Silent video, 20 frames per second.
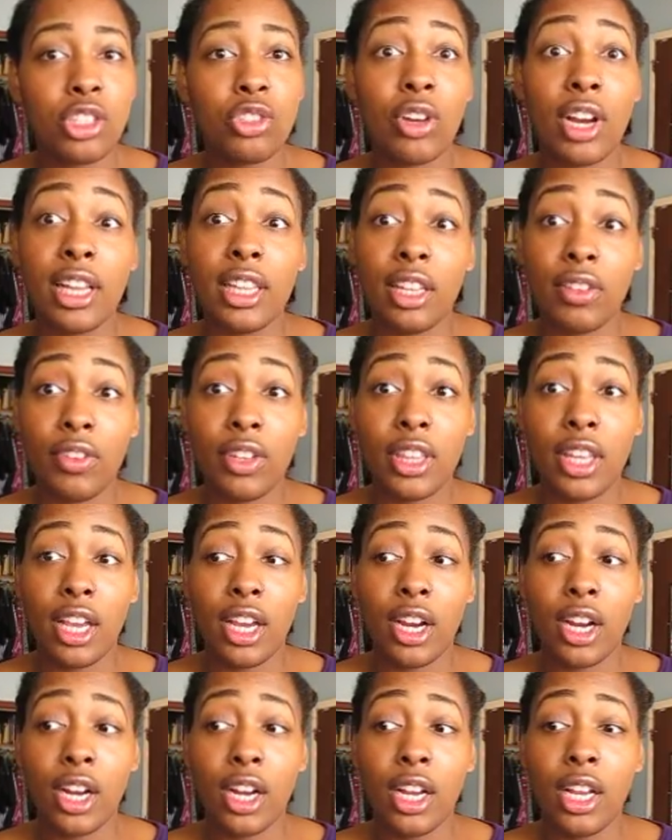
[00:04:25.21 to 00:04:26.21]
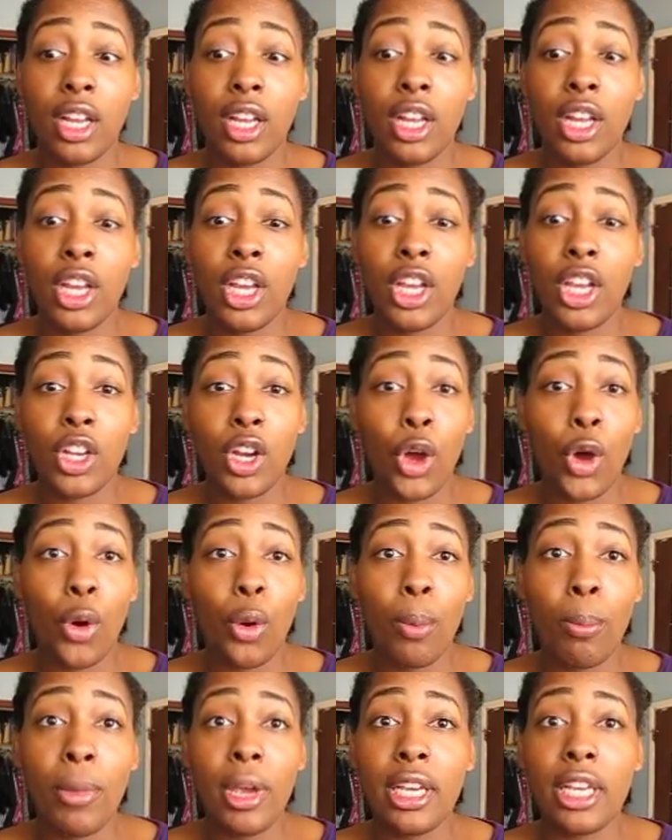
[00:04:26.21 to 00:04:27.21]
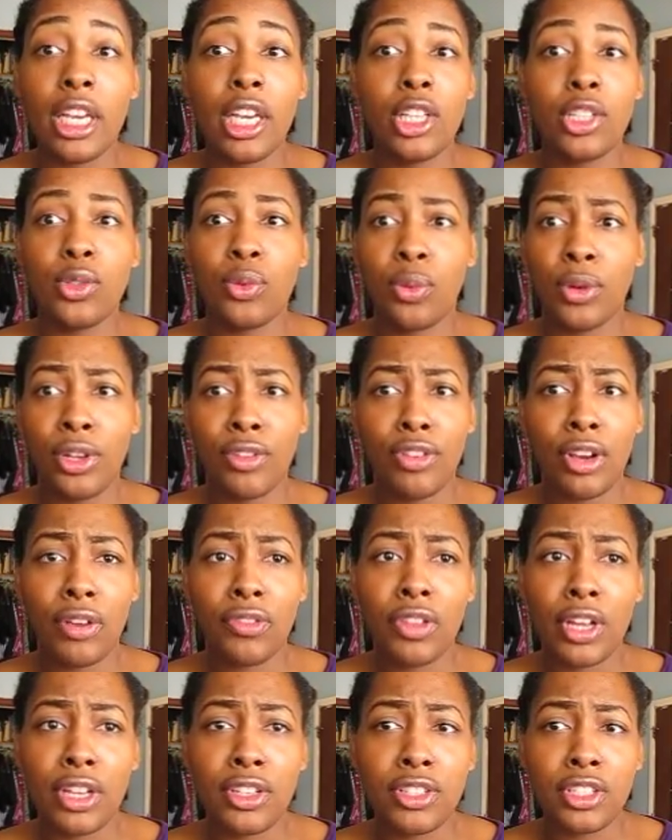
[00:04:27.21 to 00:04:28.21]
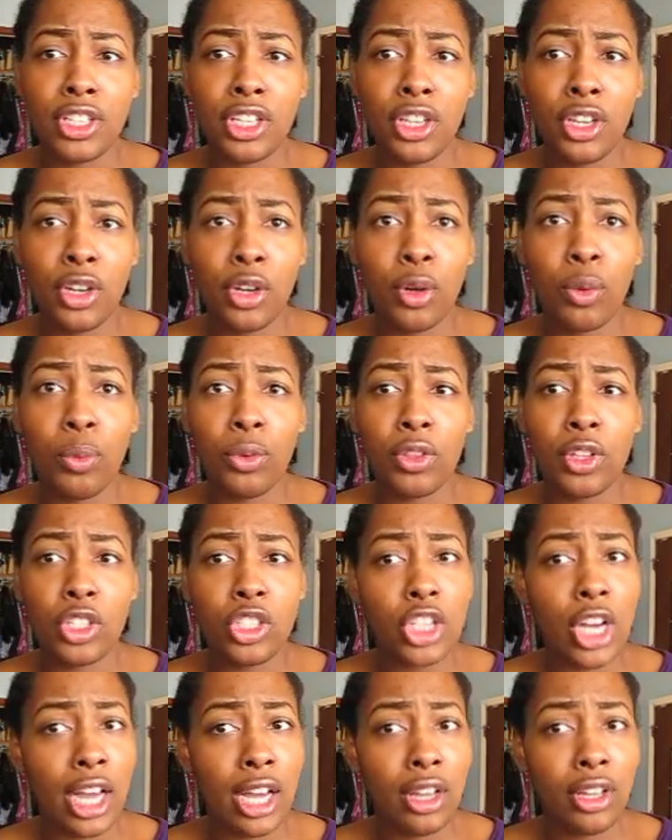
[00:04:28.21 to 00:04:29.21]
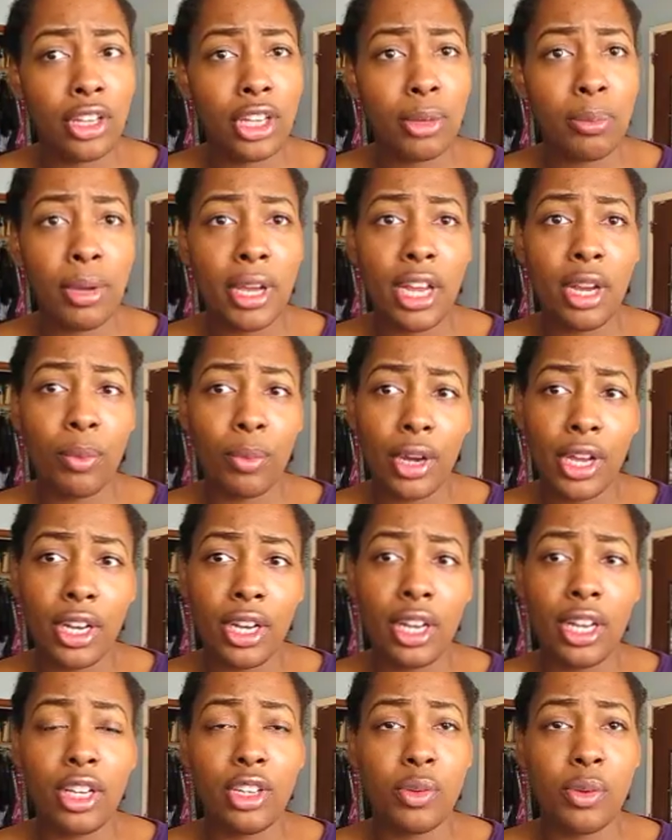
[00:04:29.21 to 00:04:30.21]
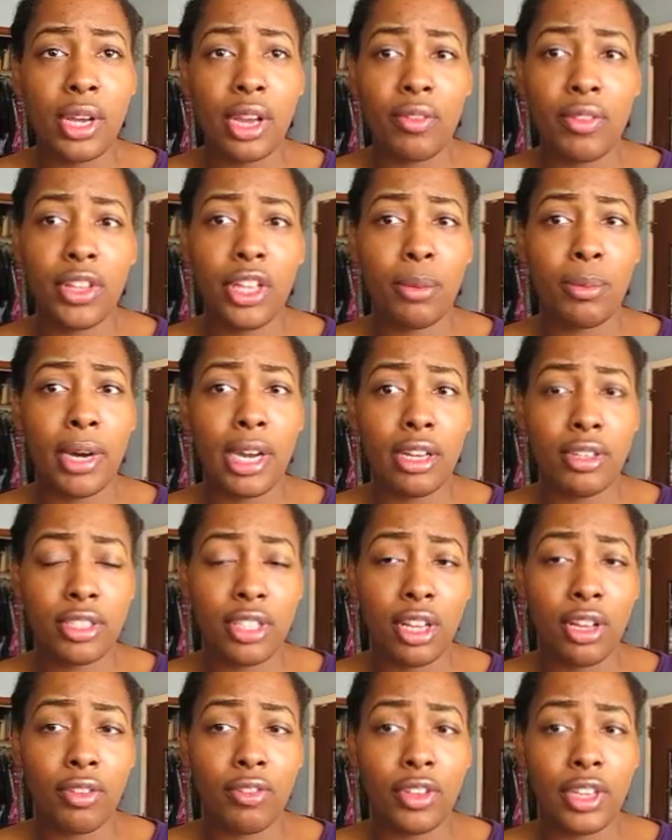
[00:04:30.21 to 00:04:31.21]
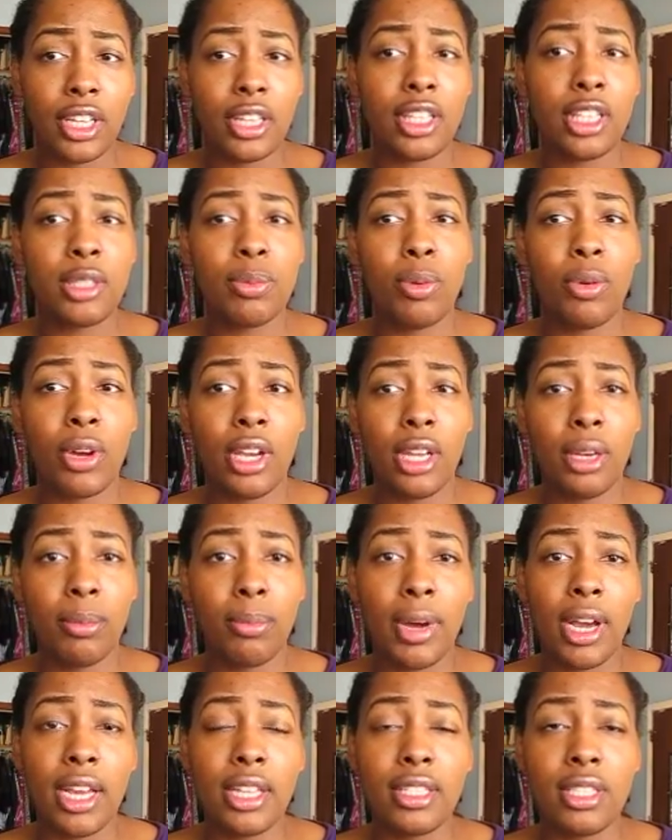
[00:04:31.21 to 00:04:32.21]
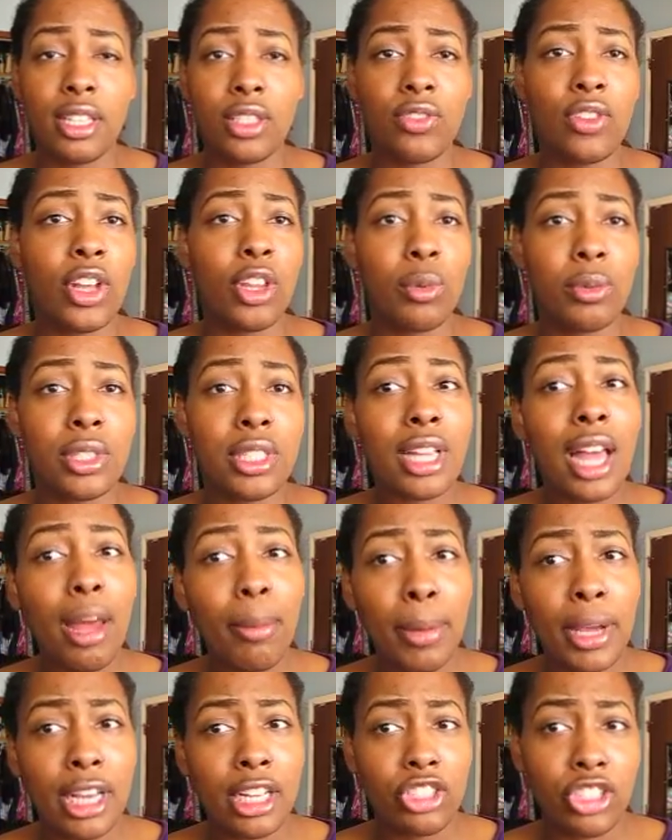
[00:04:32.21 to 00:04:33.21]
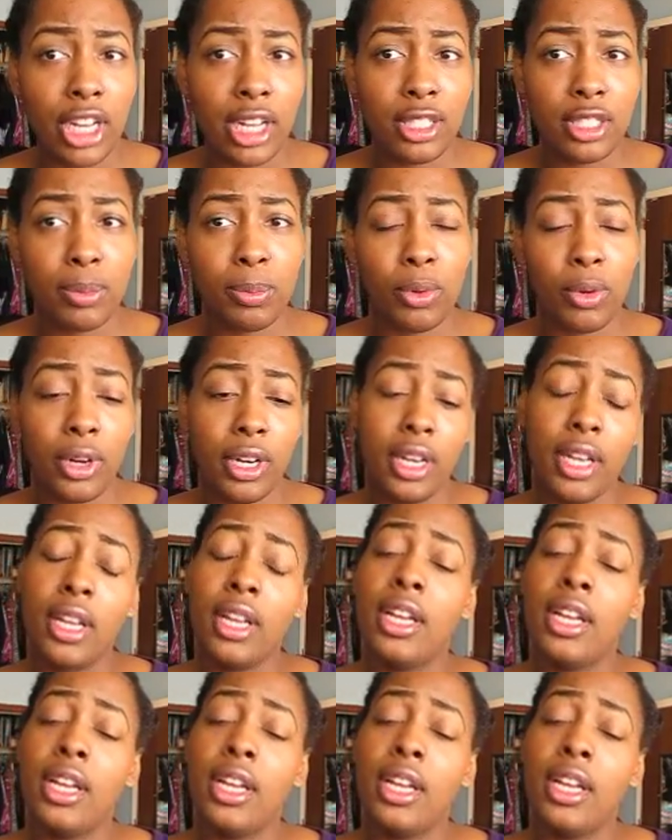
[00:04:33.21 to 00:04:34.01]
Try living there, making $25,000 a year with a child and paying rent and doing everything by yourself. And at this point, my son's father was not paying child support.